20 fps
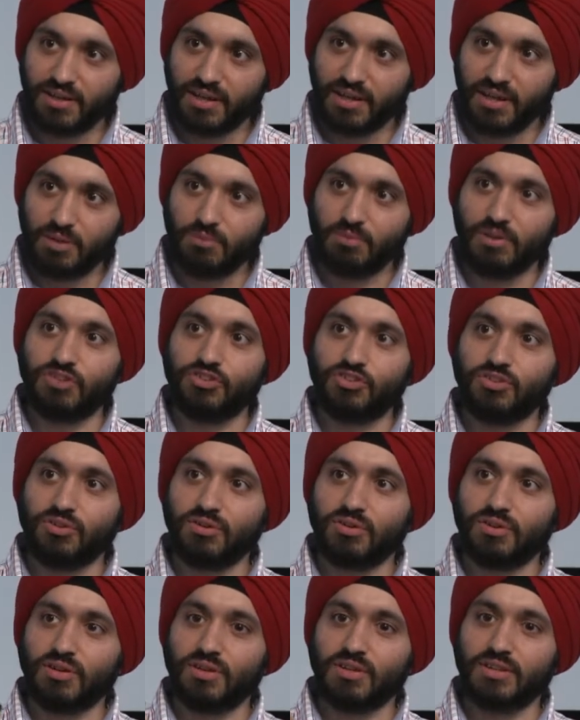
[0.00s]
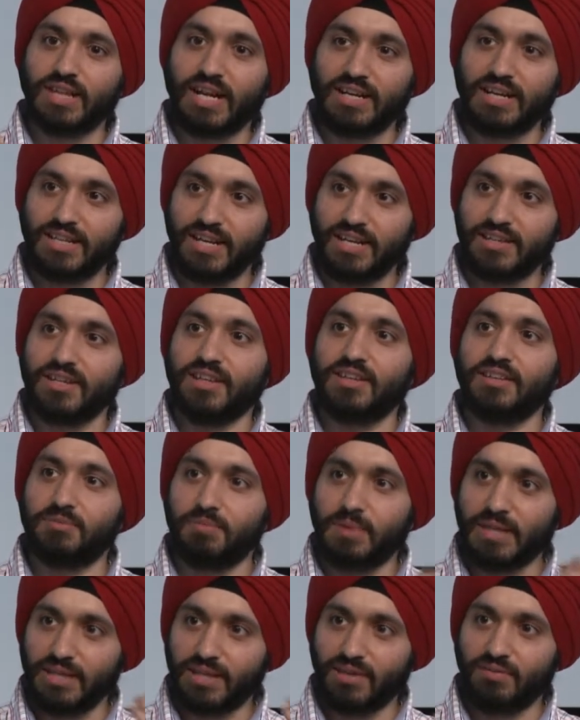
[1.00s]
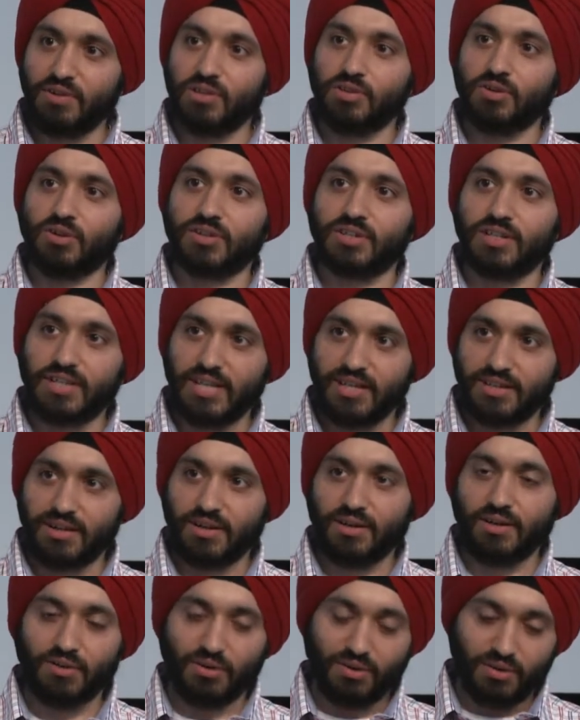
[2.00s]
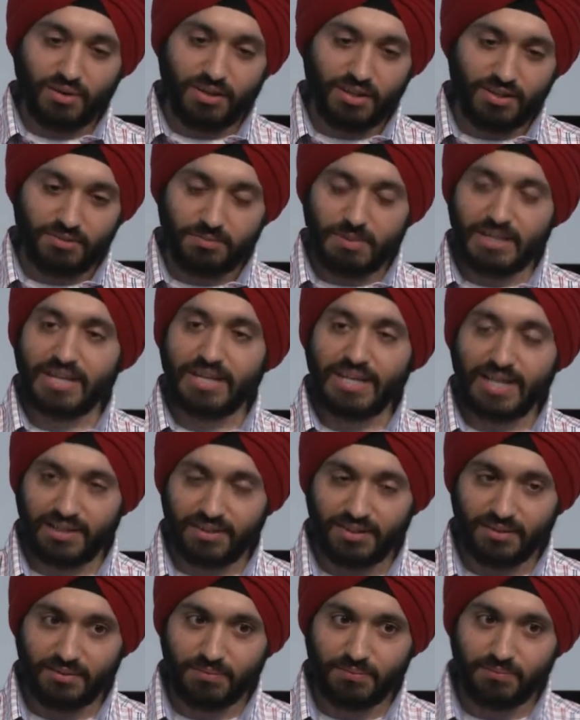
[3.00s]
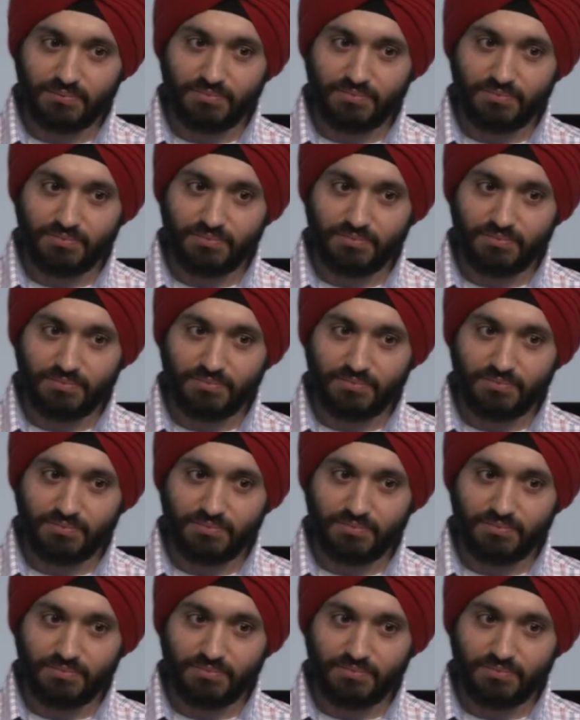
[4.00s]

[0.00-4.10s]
in which that data is being given or the data is being collected.